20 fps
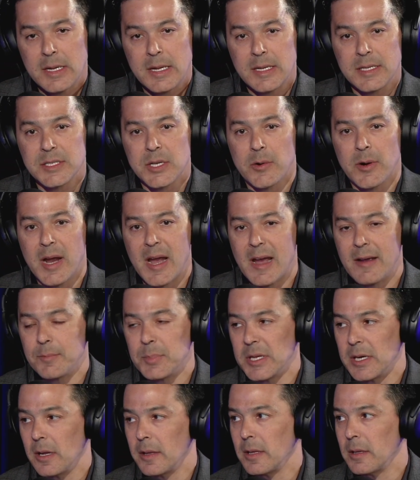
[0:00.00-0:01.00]
And so I have
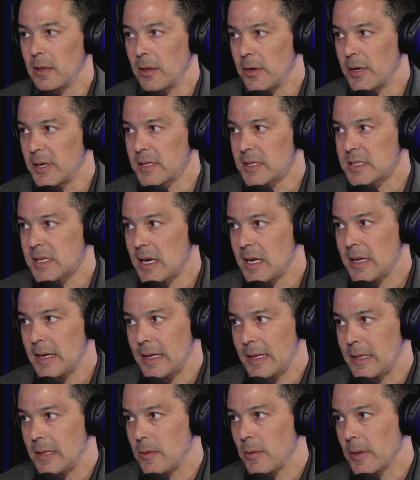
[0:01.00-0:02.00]
been on the learning side
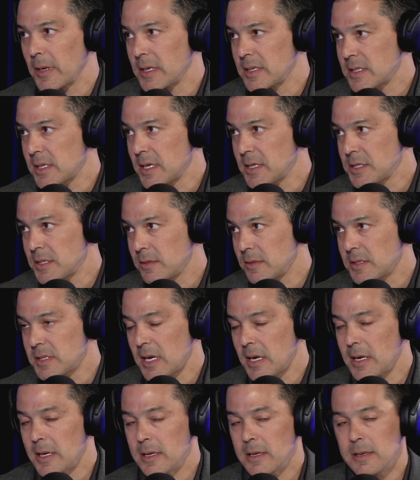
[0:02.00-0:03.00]
and the organizational
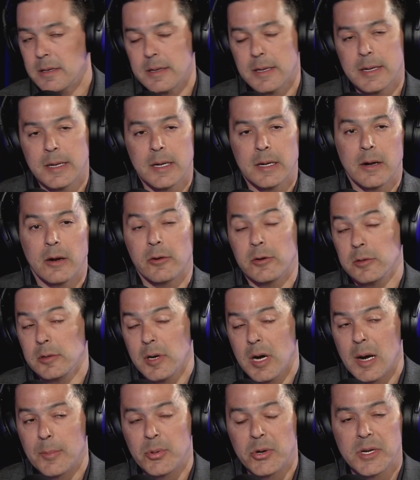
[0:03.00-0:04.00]
side, uh, or
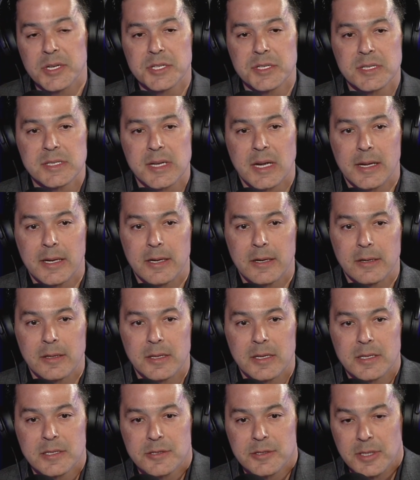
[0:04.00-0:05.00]
operation side here in
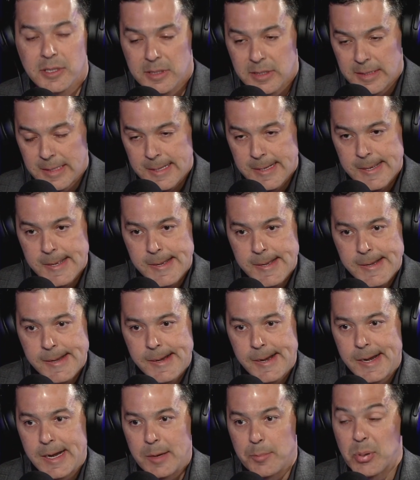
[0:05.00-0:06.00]
the district.
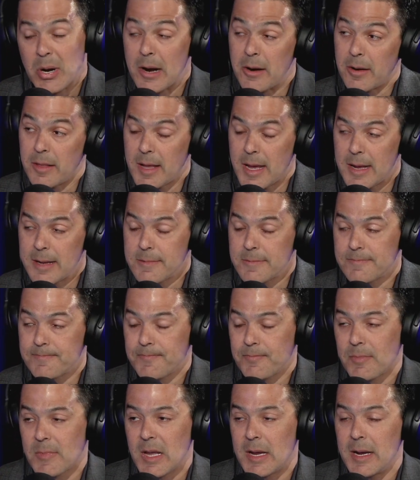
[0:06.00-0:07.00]
prior to that,
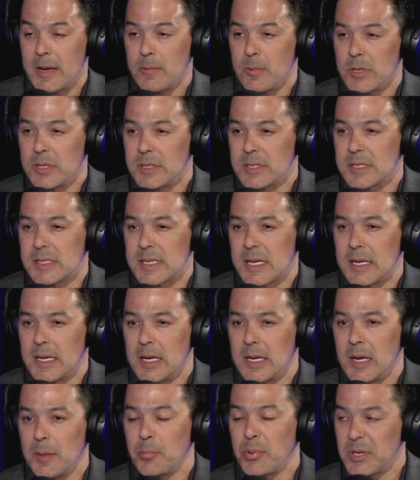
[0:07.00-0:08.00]
I was
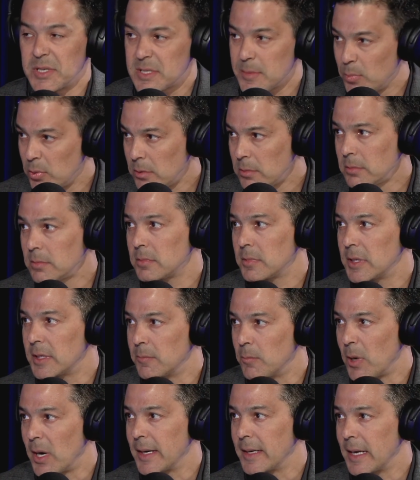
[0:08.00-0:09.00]
uh, a principal
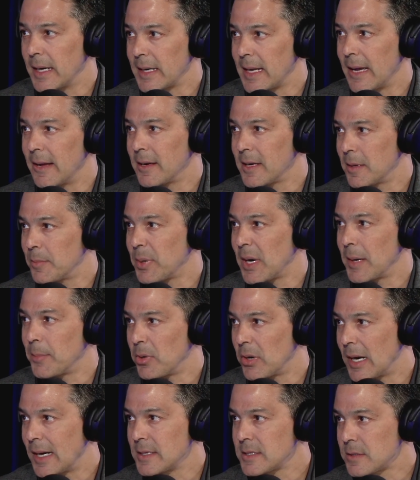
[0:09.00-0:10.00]
in Wyandotte County at
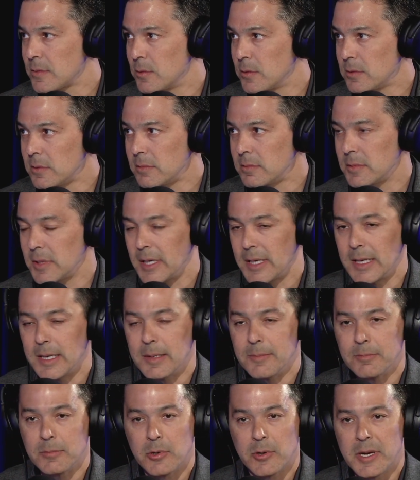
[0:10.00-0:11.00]
Piper High School.
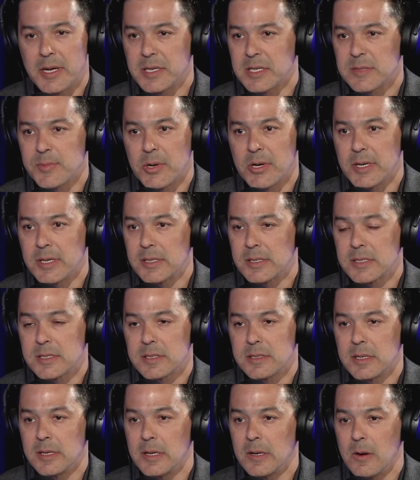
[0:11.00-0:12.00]
Um, great
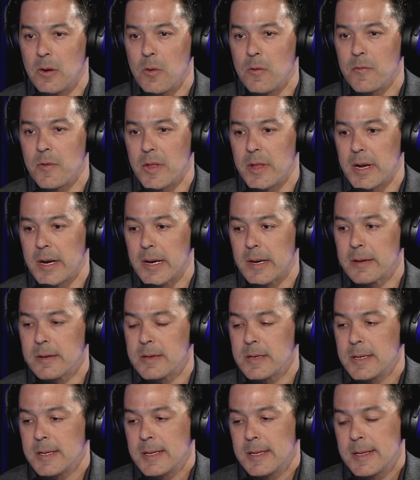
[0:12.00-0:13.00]
experience uh, over there.